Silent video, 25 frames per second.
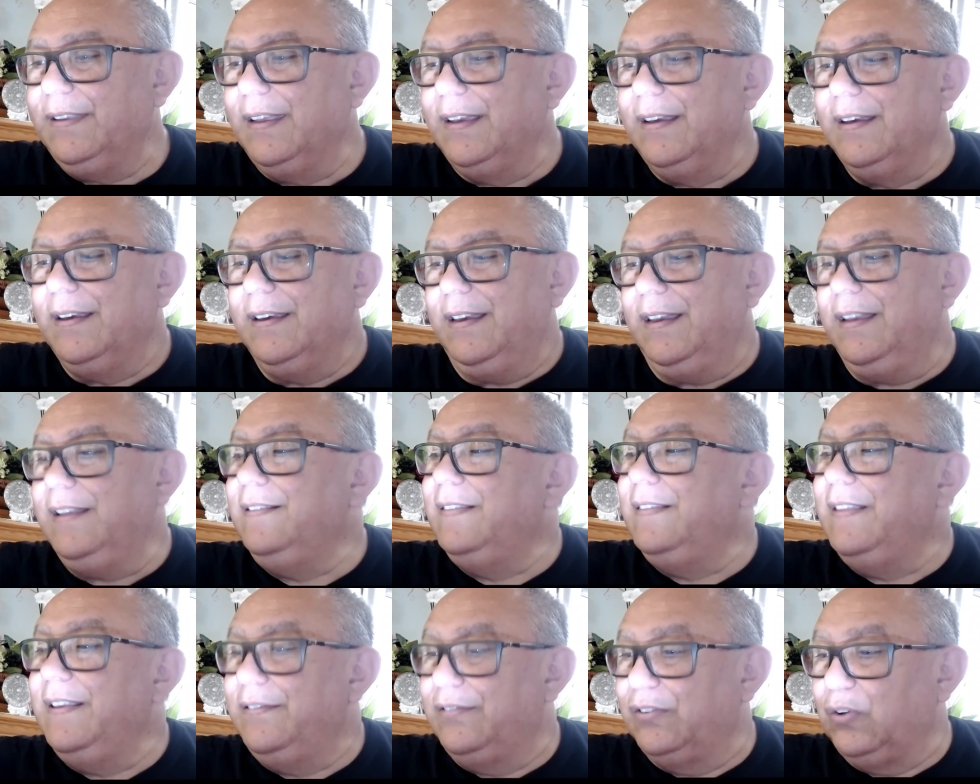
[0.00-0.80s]
in
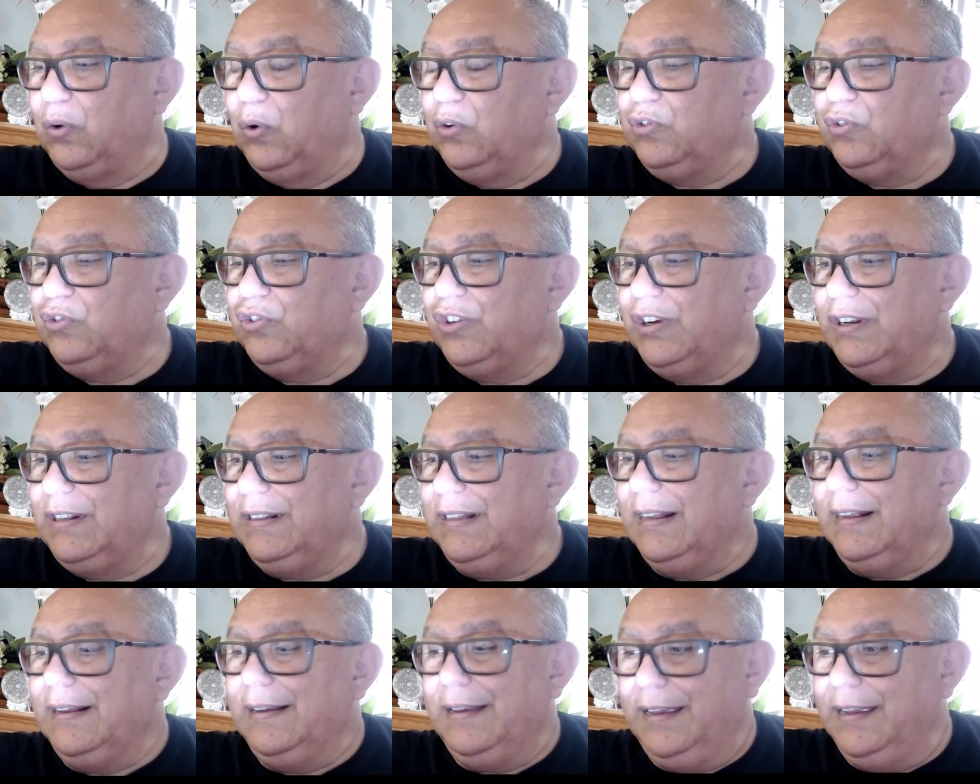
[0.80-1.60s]
the social,
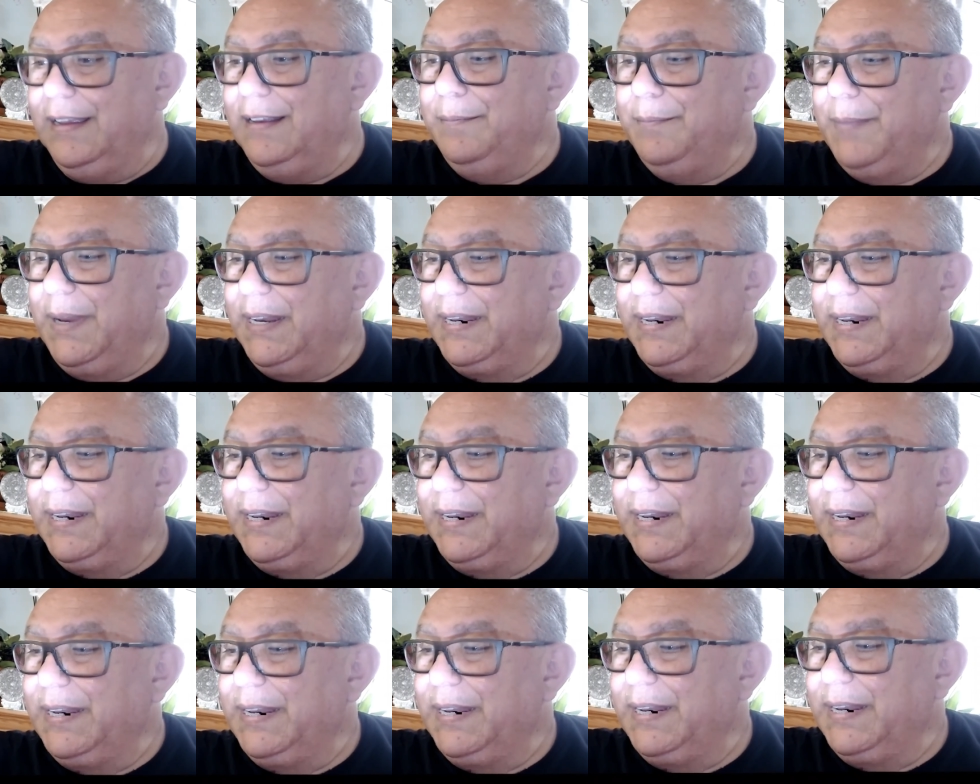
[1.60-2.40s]
in many
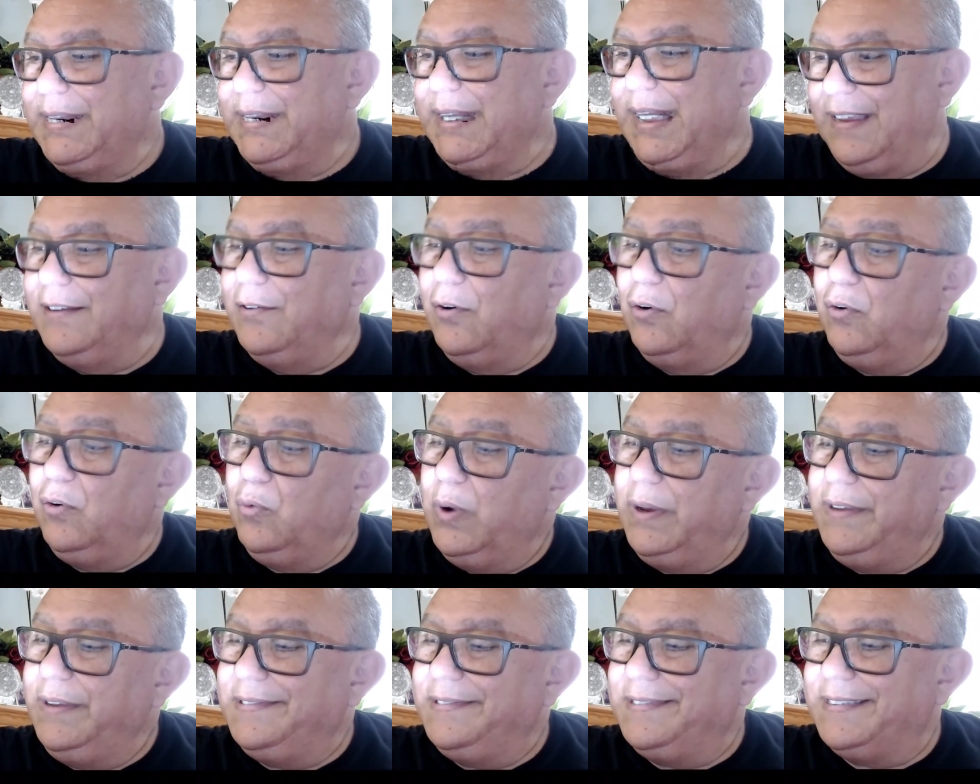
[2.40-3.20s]
fields, and
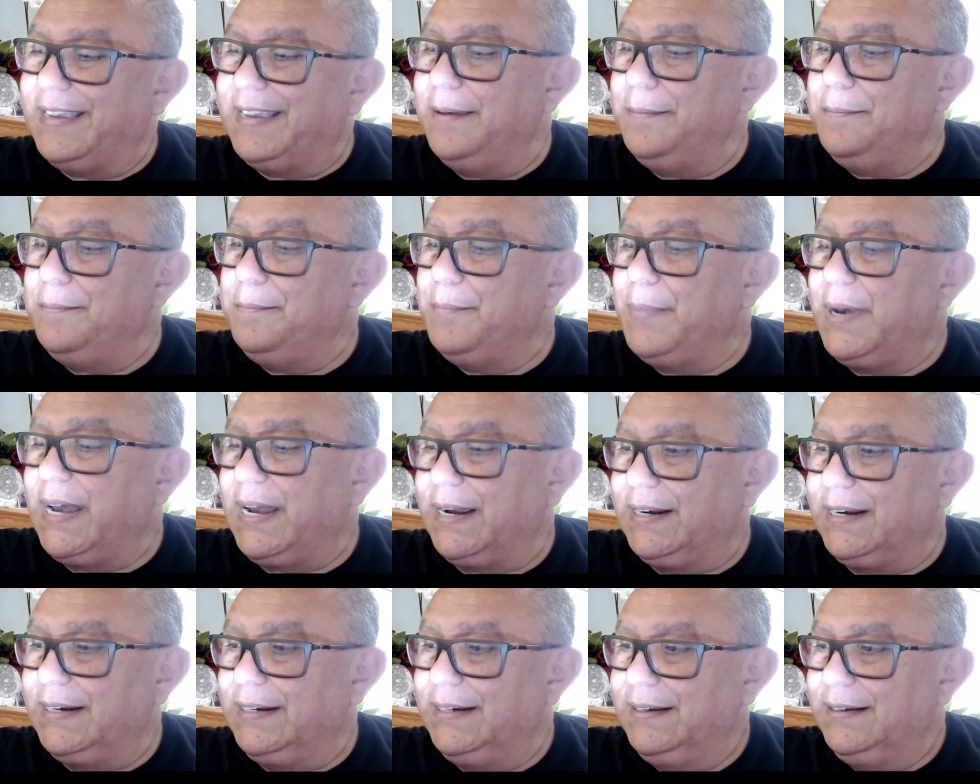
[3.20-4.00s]
always came
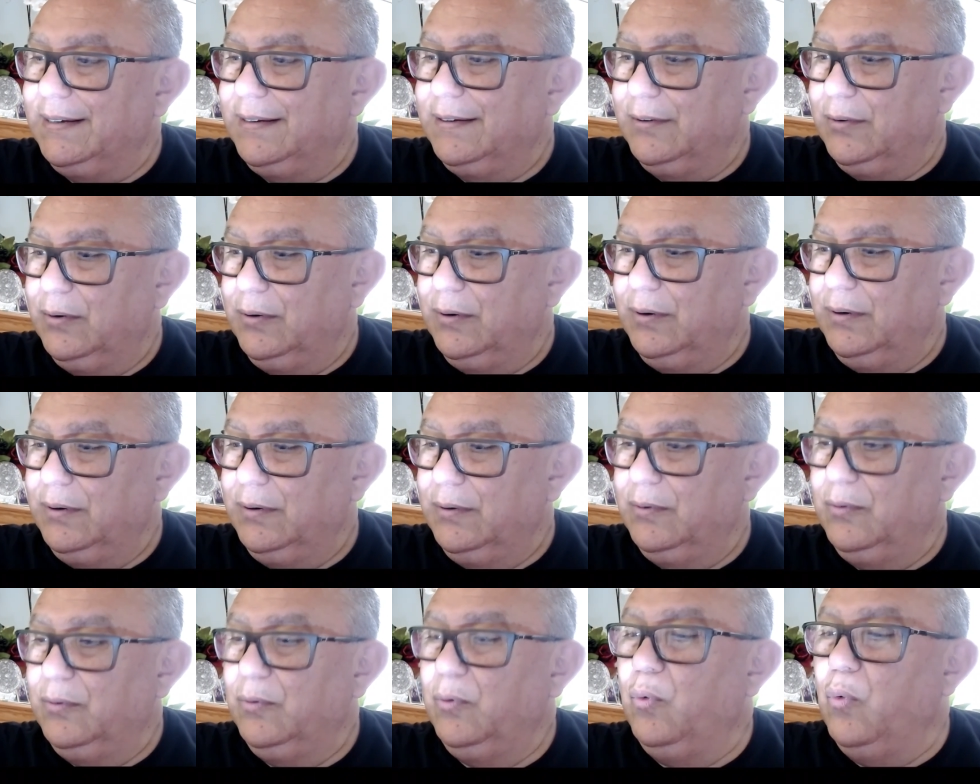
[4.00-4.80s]
back
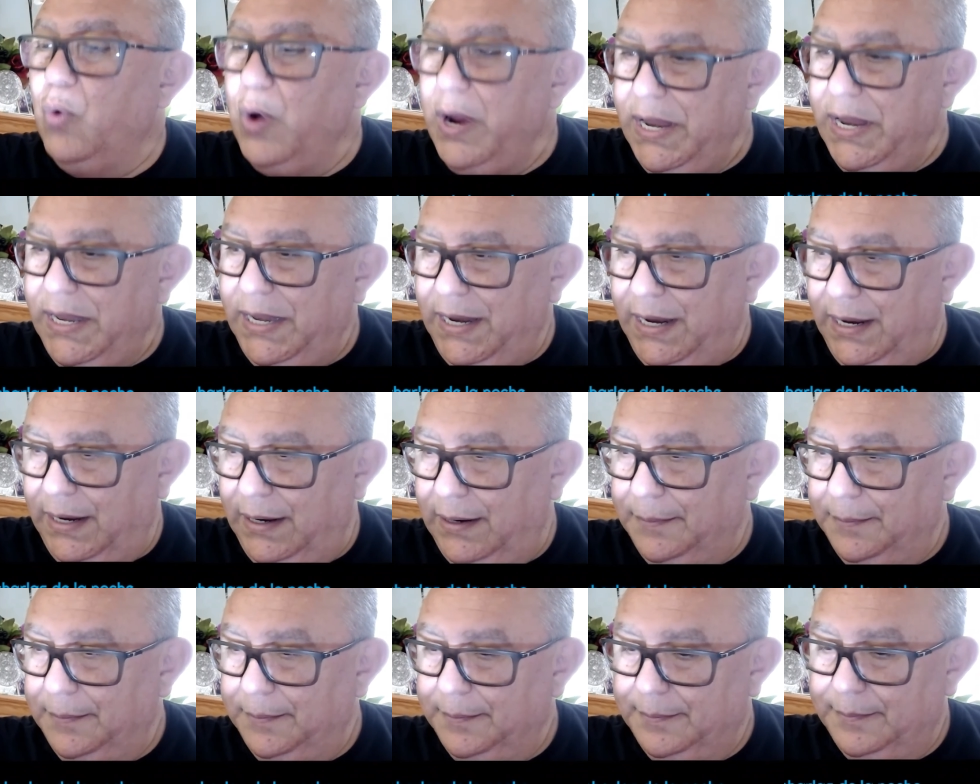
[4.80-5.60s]
winning.
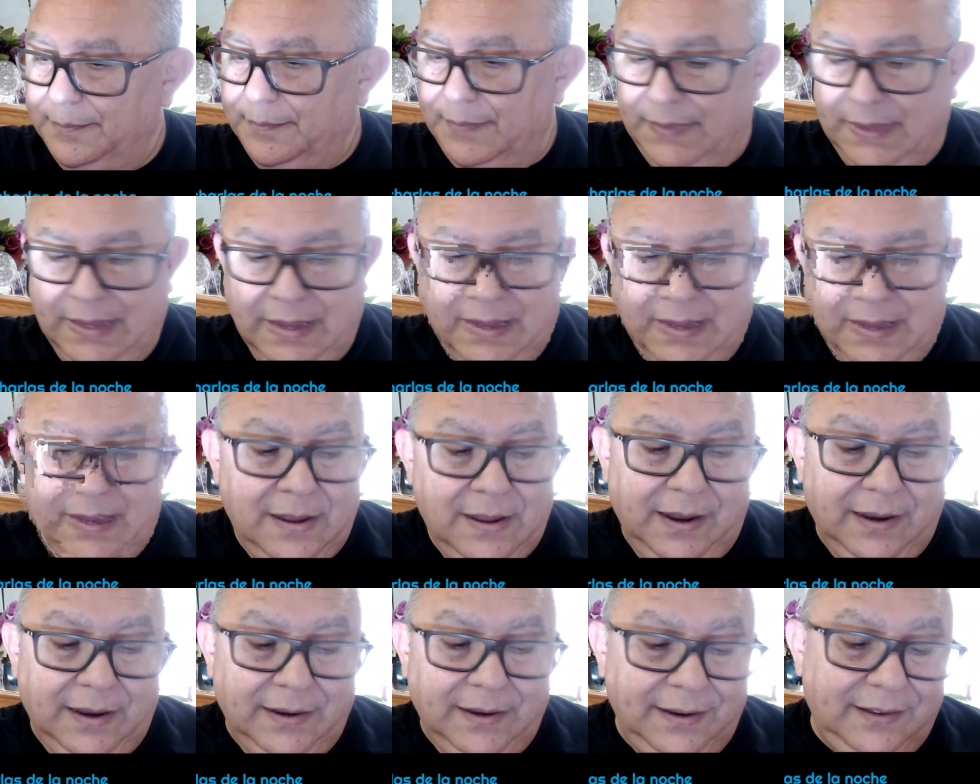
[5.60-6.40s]

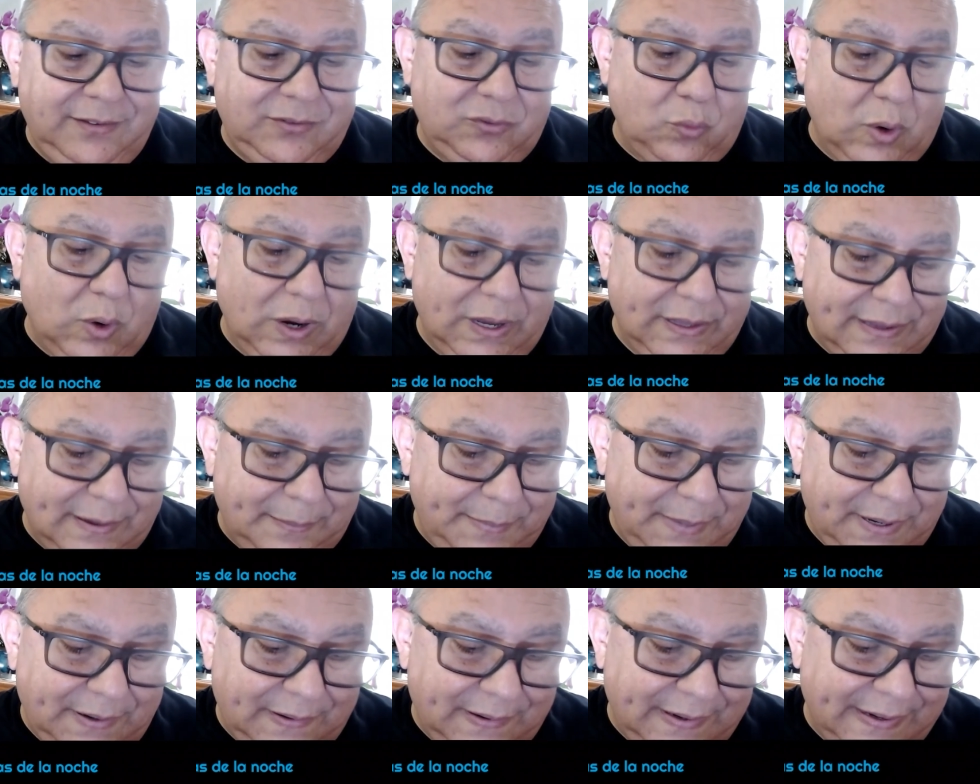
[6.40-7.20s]
And it's what
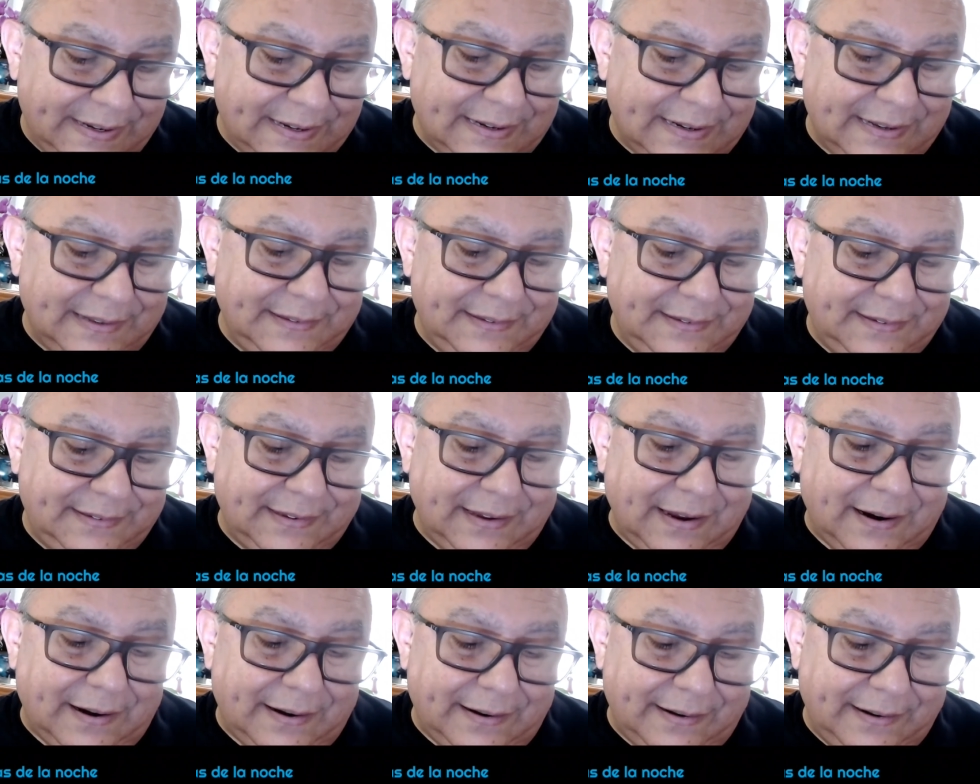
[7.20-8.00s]
Americans
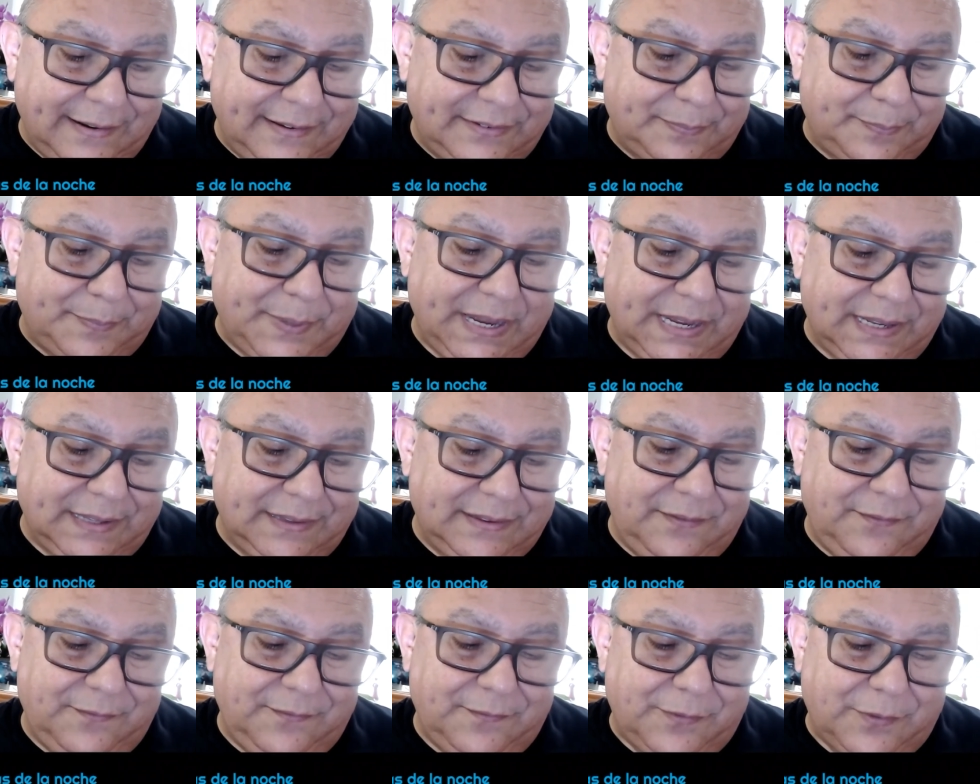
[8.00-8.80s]
are
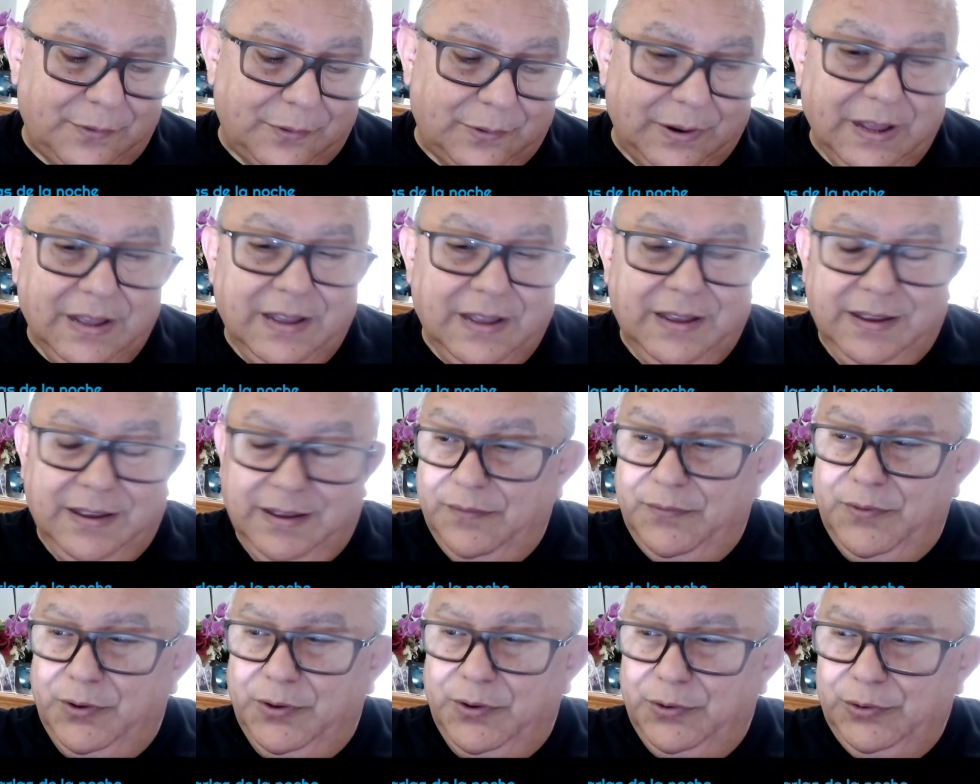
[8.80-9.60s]
expecting for. If
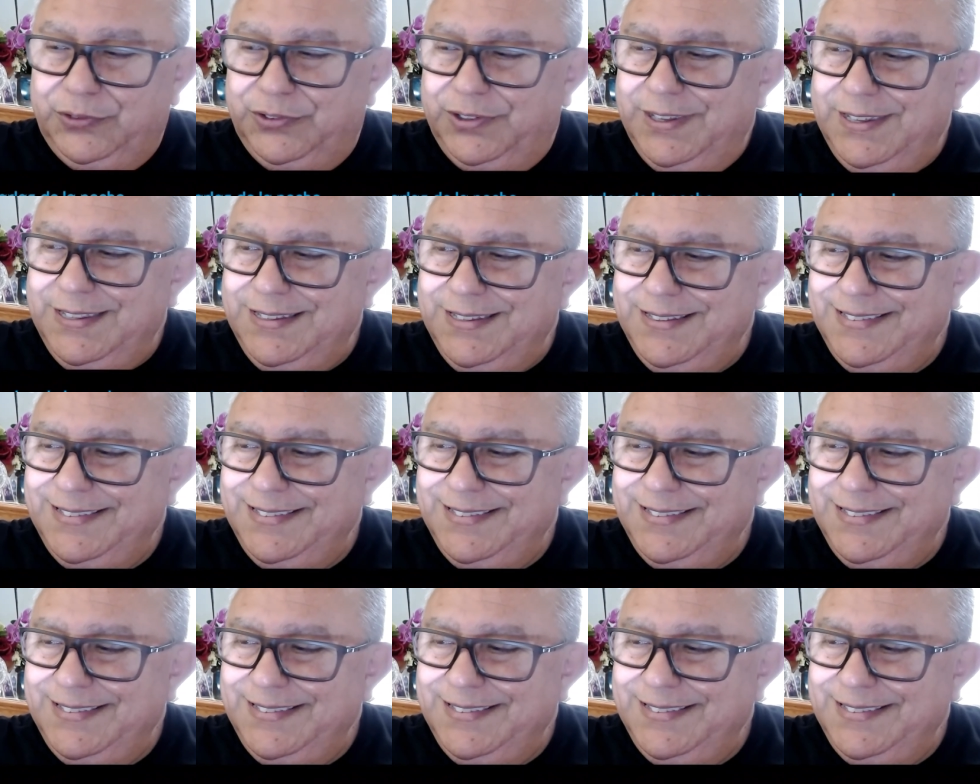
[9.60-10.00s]
you see,